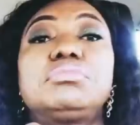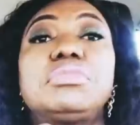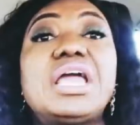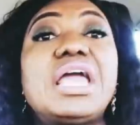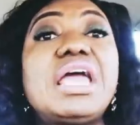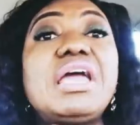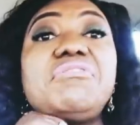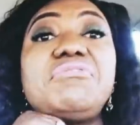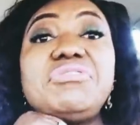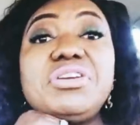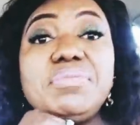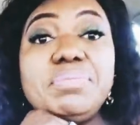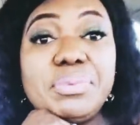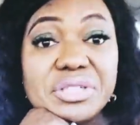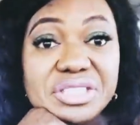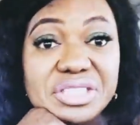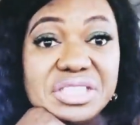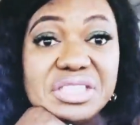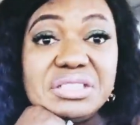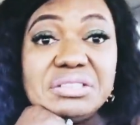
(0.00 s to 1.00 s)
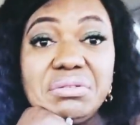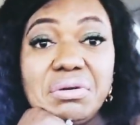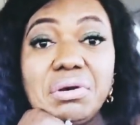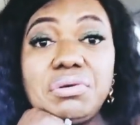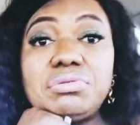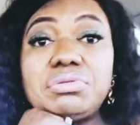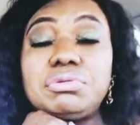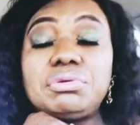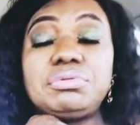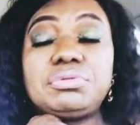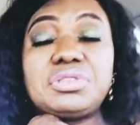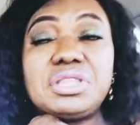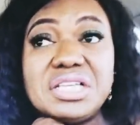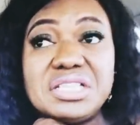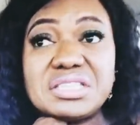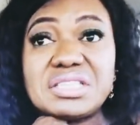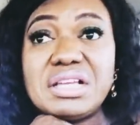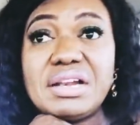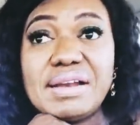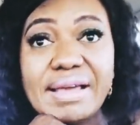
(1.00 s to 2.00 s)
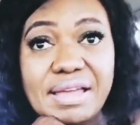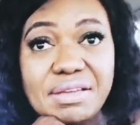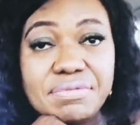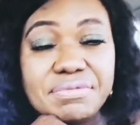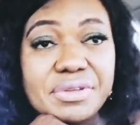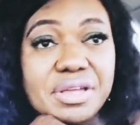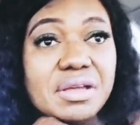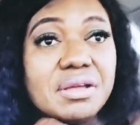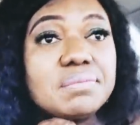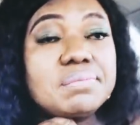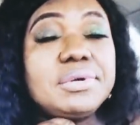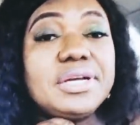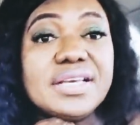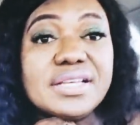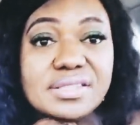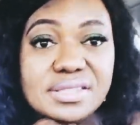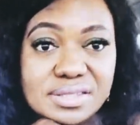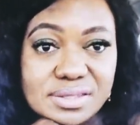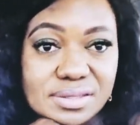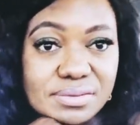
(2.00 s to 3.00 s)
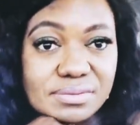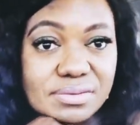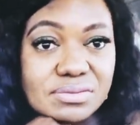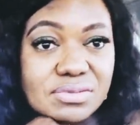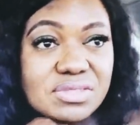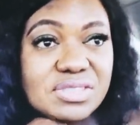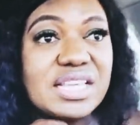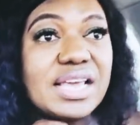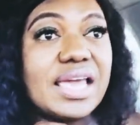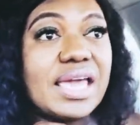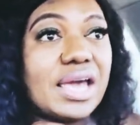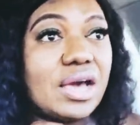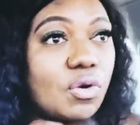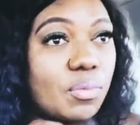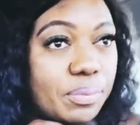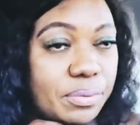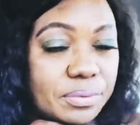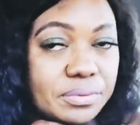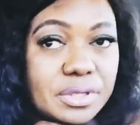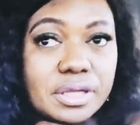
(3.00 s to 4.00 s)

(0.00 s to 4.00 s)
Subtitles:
Everybody go through things in life. Please seek help.